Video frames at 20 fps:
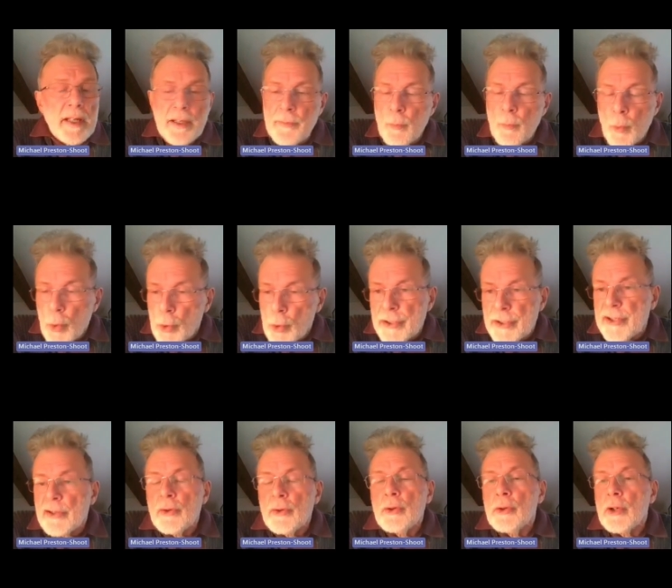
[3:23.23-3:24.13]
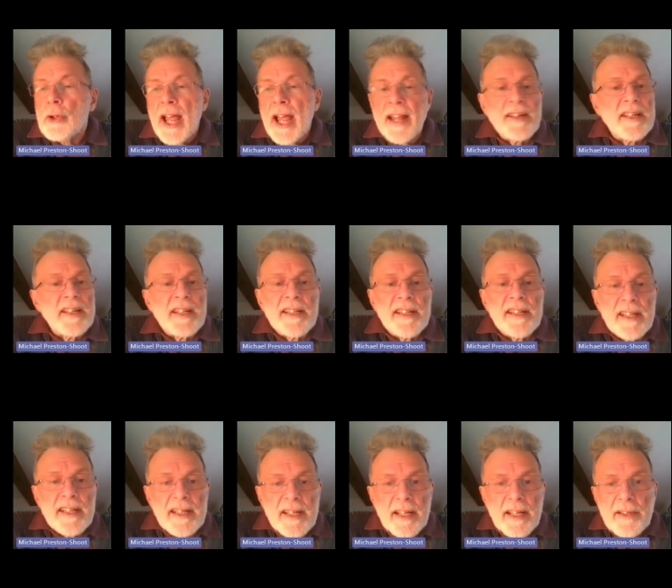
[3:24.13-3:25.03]
in Walsall and
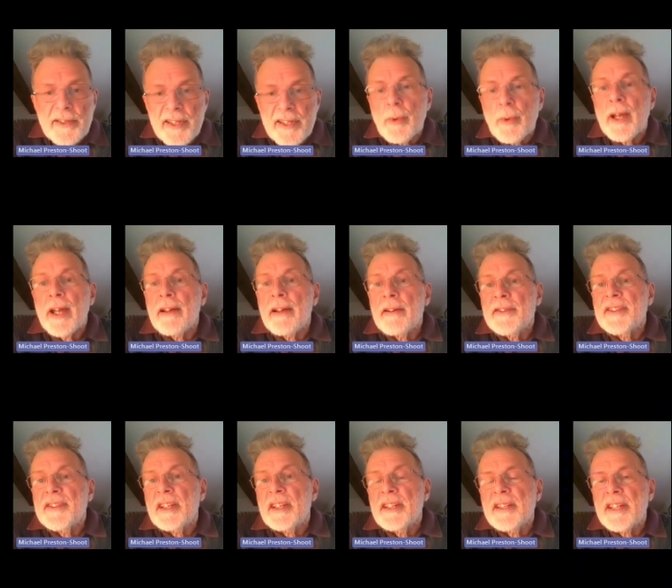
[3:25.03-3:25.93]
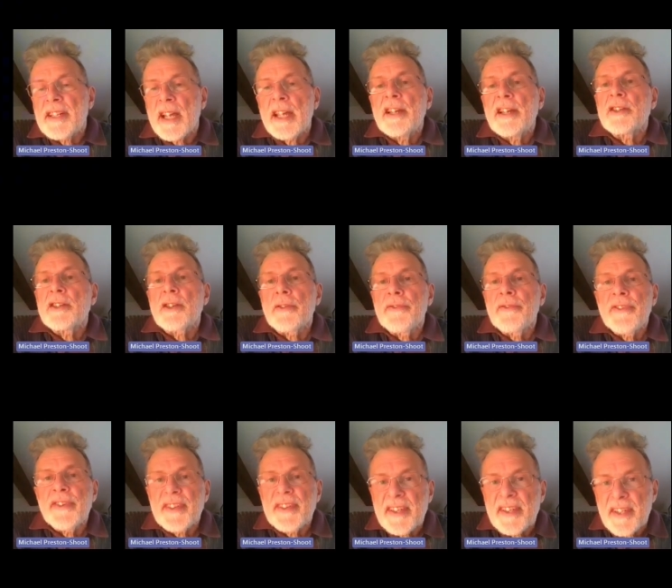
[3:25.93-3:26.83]
indeed elsewhere is contained
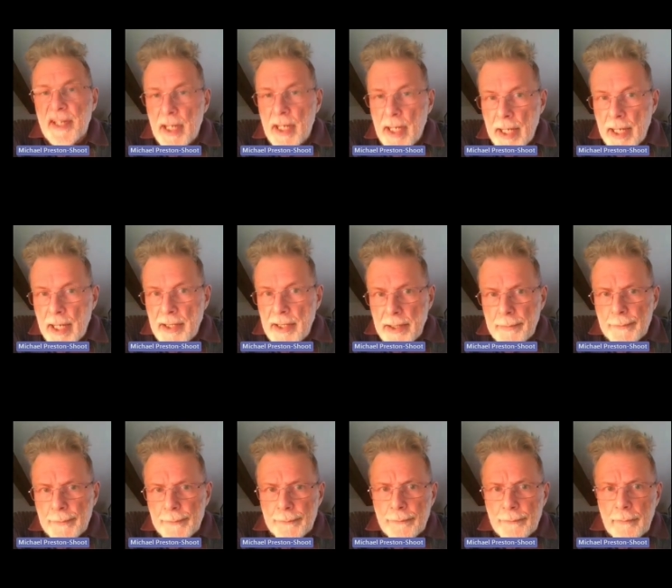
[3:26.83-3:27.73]
on this slide.